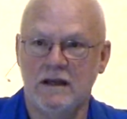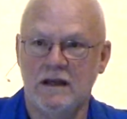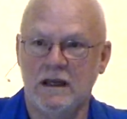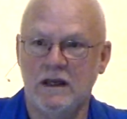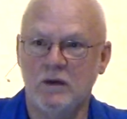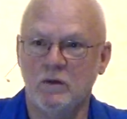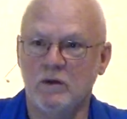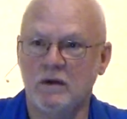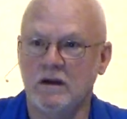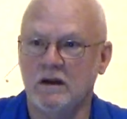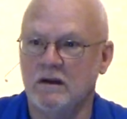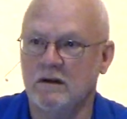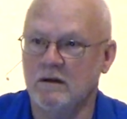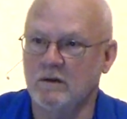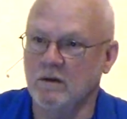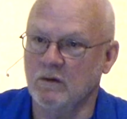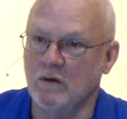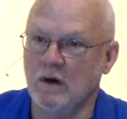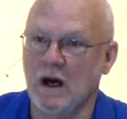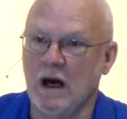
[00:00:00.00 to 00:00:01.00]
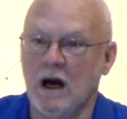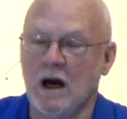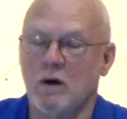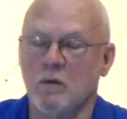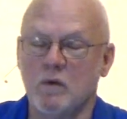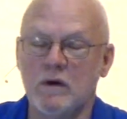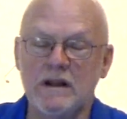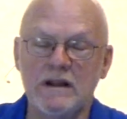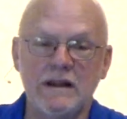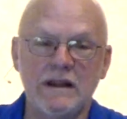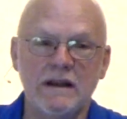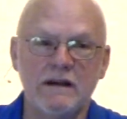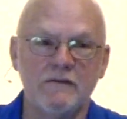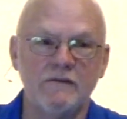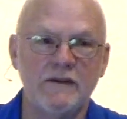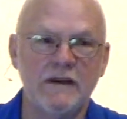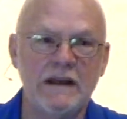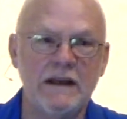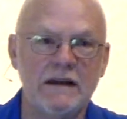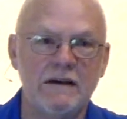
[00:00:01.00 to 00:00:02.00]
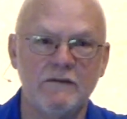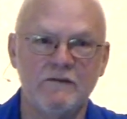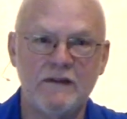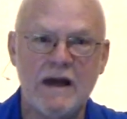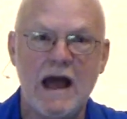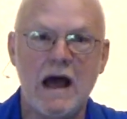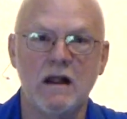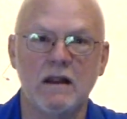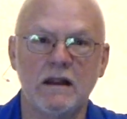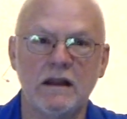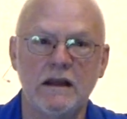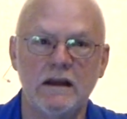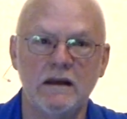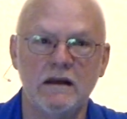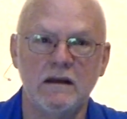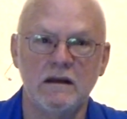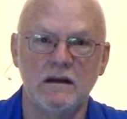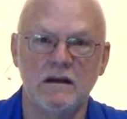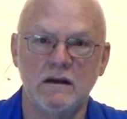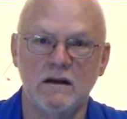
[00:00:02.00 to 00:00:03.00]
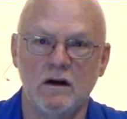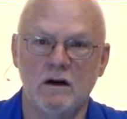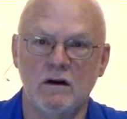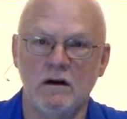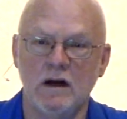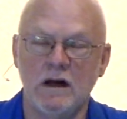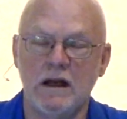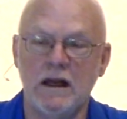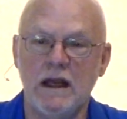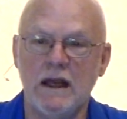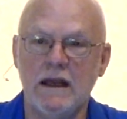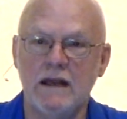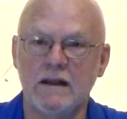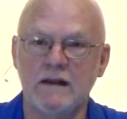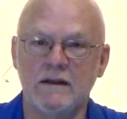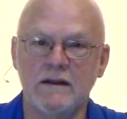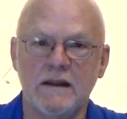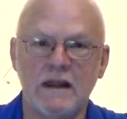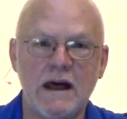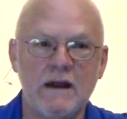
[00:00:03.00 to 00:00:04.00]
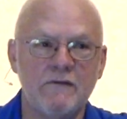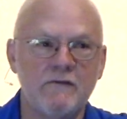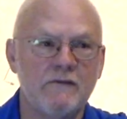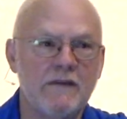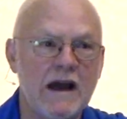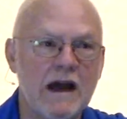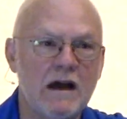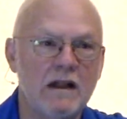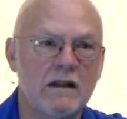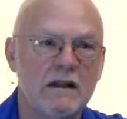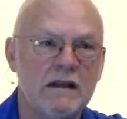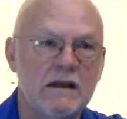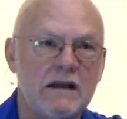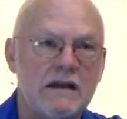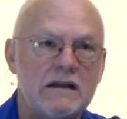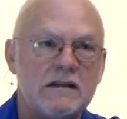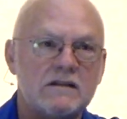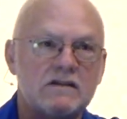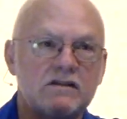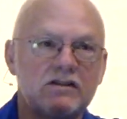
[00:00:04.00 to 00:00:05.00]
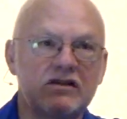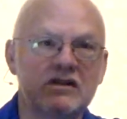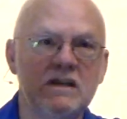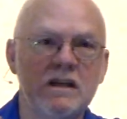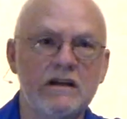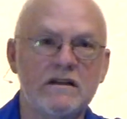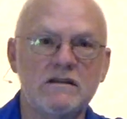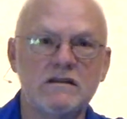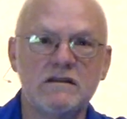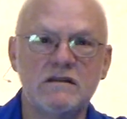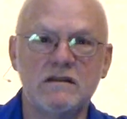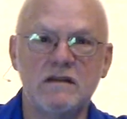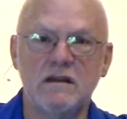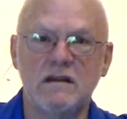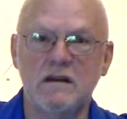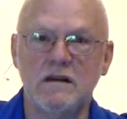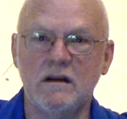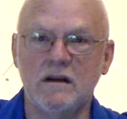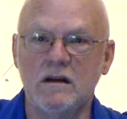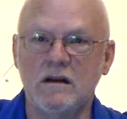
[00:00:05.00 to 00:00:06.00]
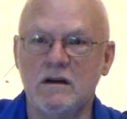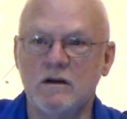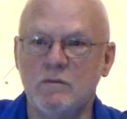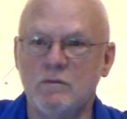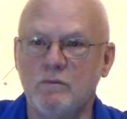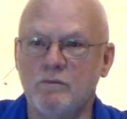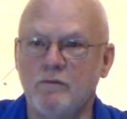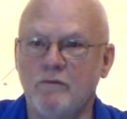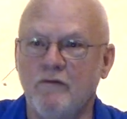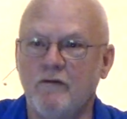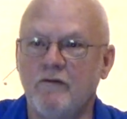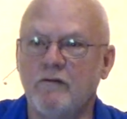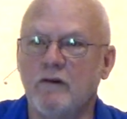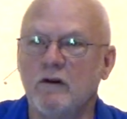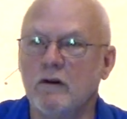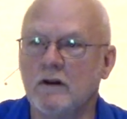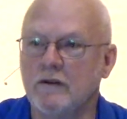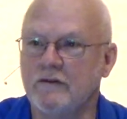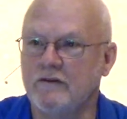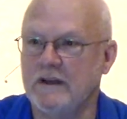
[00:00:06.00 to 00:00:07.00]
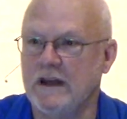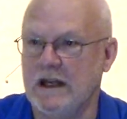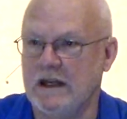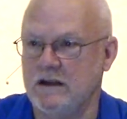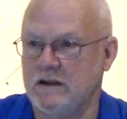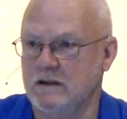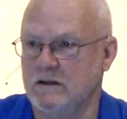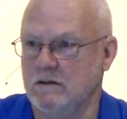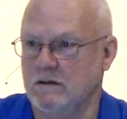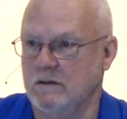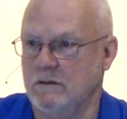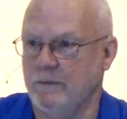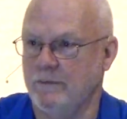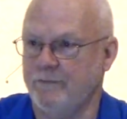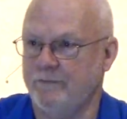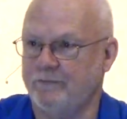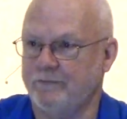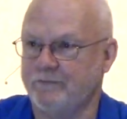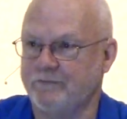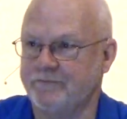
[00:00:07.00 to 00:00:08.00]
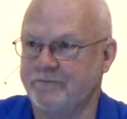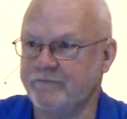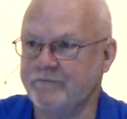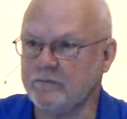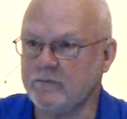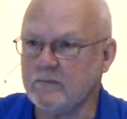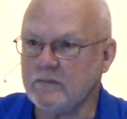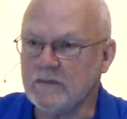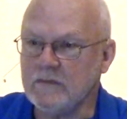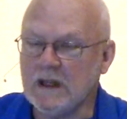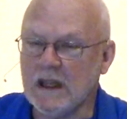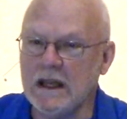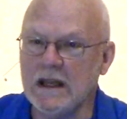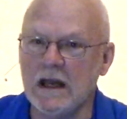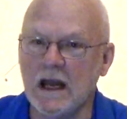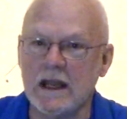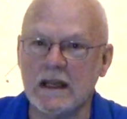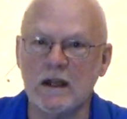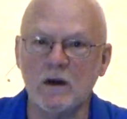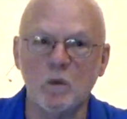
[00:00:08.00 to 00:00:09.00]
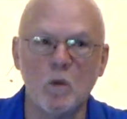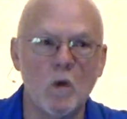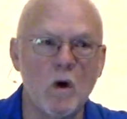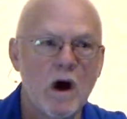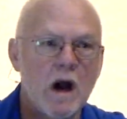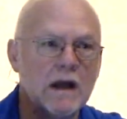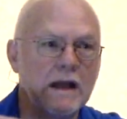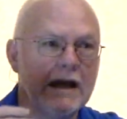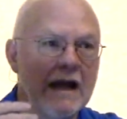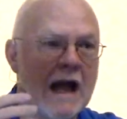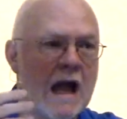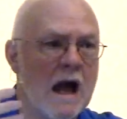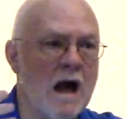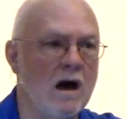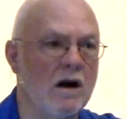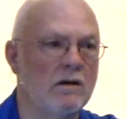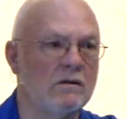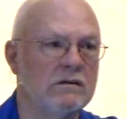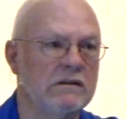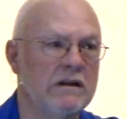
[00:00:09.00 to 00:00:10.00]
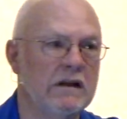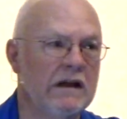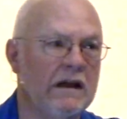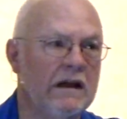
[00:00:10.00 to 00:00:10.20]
And we live in a valley, and that valley is just full of nature. And I can walk out